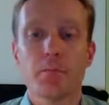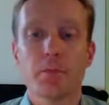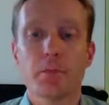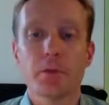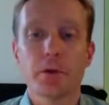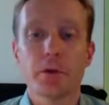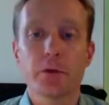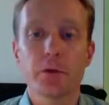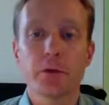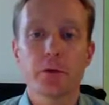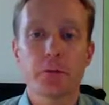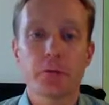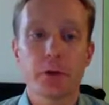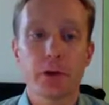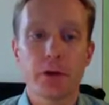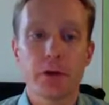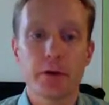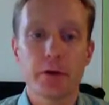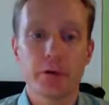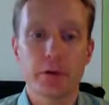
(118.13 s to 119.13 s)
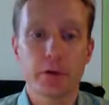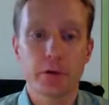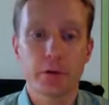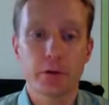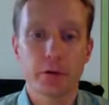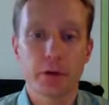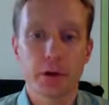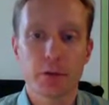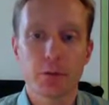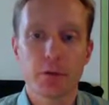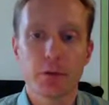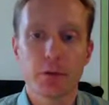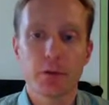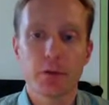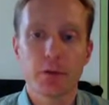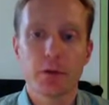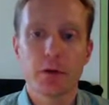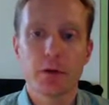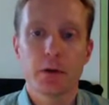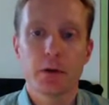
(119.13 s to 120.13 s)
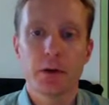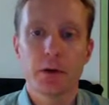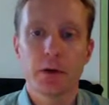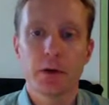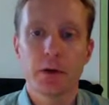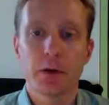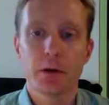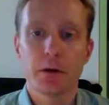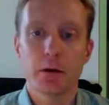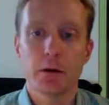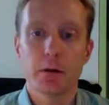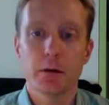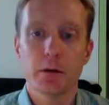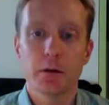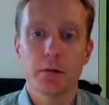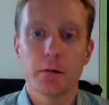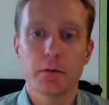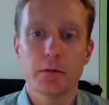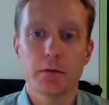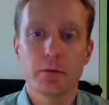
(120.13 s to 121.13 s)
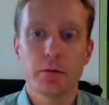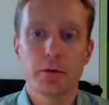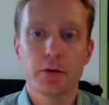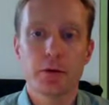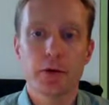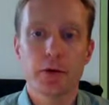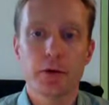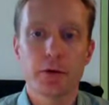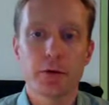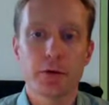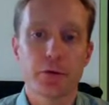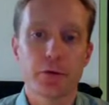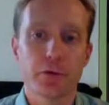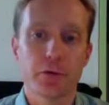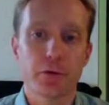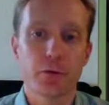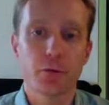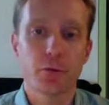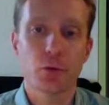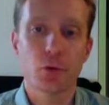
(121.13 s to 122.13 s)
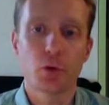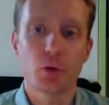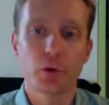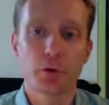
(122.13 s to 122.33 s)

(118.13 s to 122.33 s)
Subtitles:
This displays an incredible adherence to moral